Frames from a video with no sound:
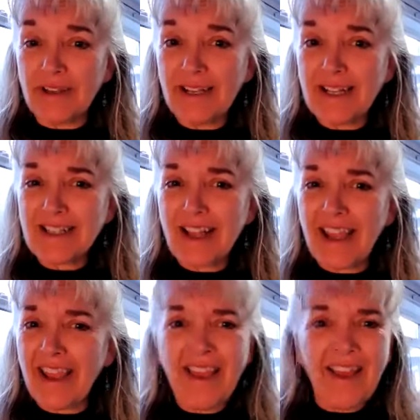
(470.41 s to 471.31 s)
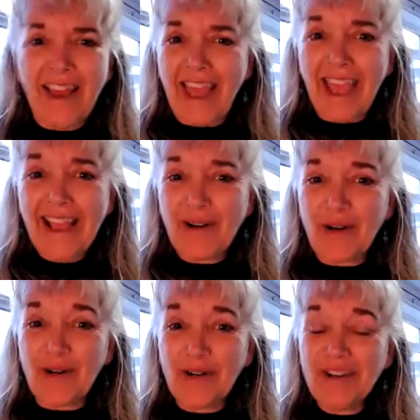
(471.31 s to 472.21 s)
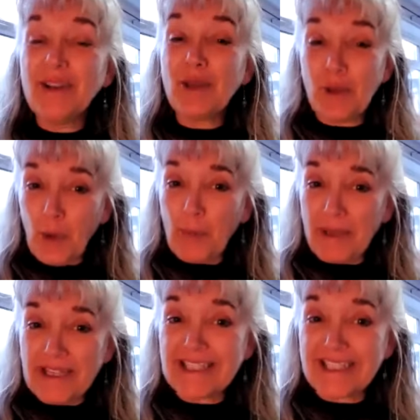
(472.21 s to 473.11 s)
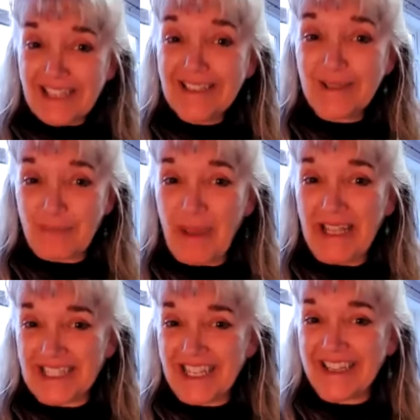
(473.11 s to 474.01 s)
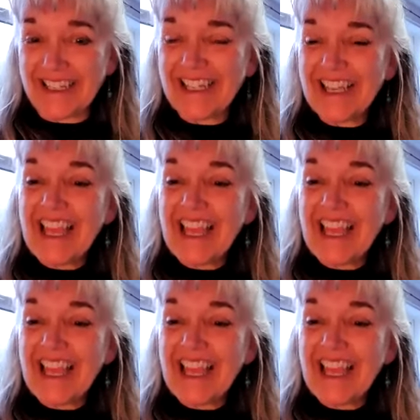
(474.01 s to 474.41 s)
And it's like, hang on, your peace does matter.